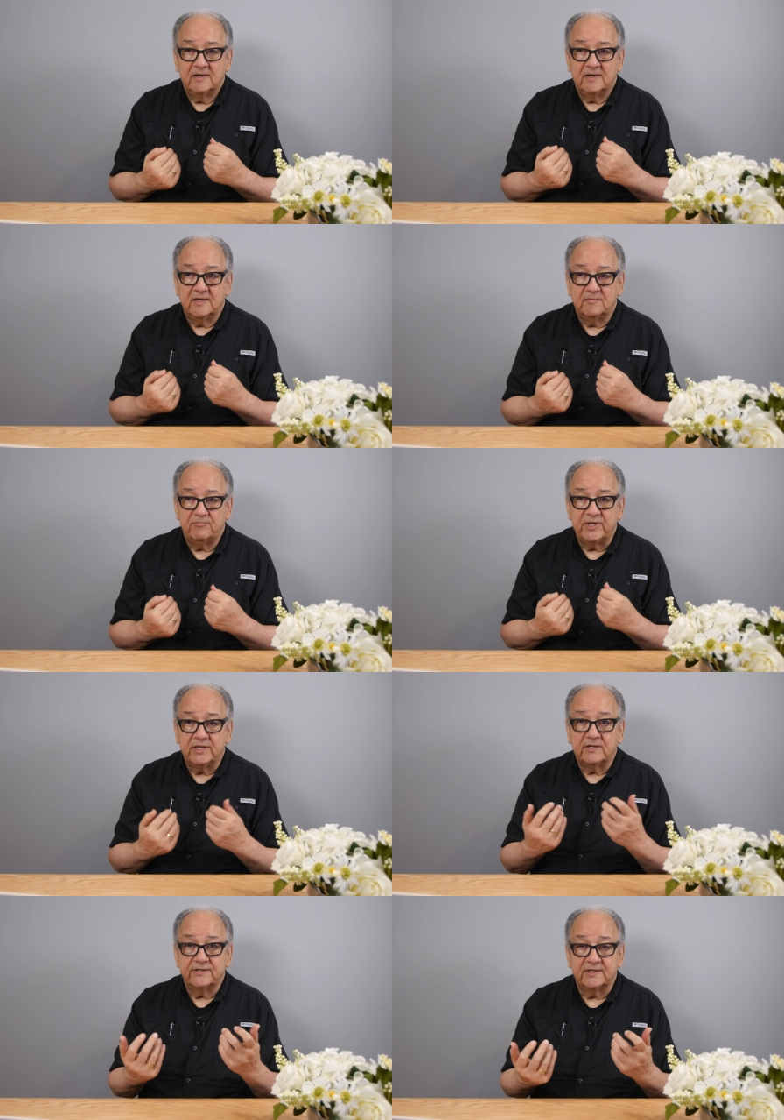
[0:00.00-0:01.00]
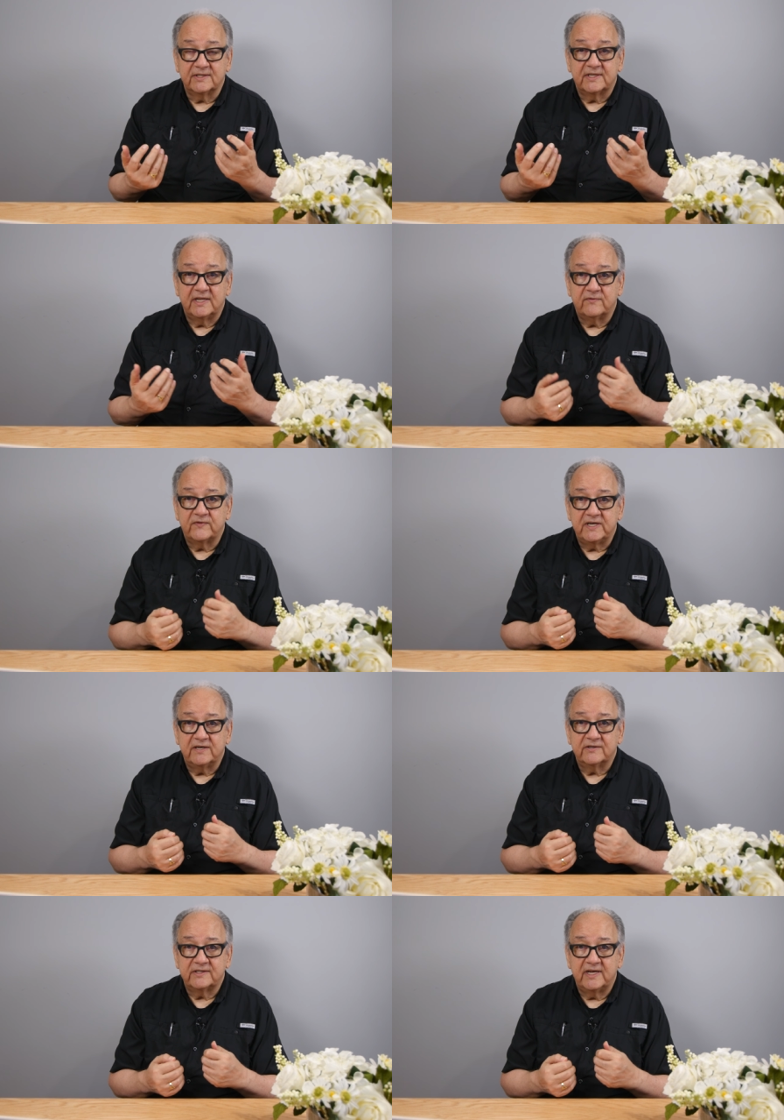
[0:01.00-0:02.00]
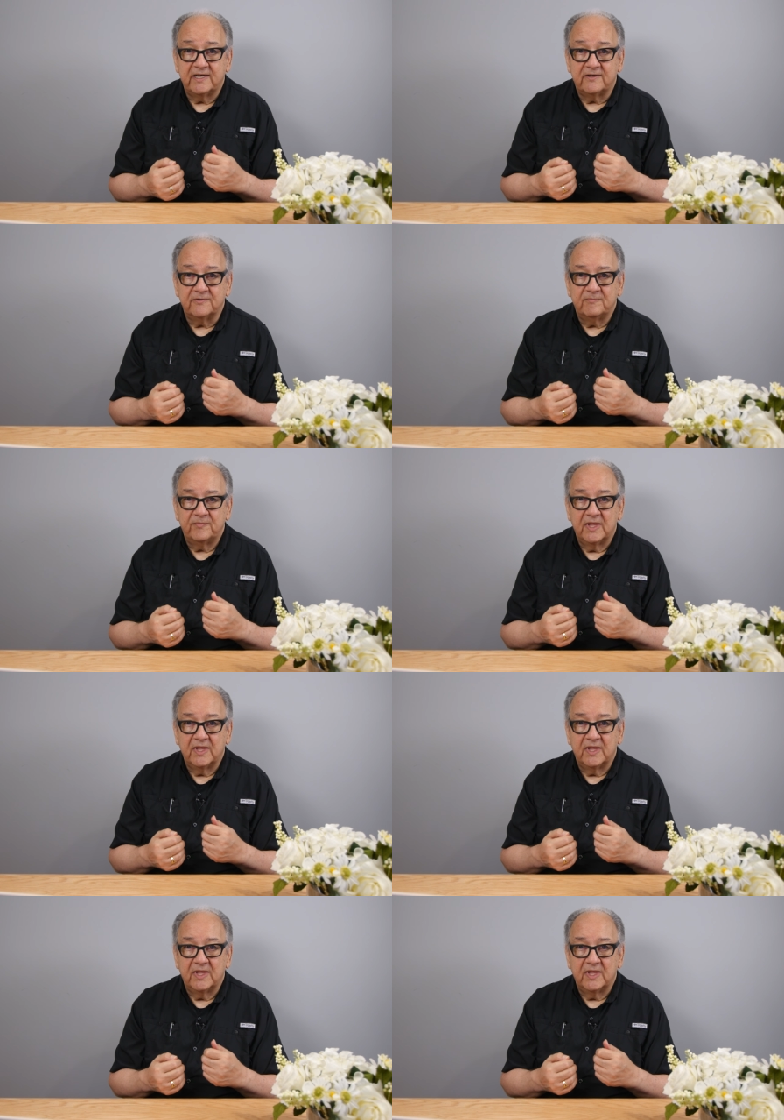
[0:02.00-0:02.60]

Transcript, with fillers: uh, builds instead of tears down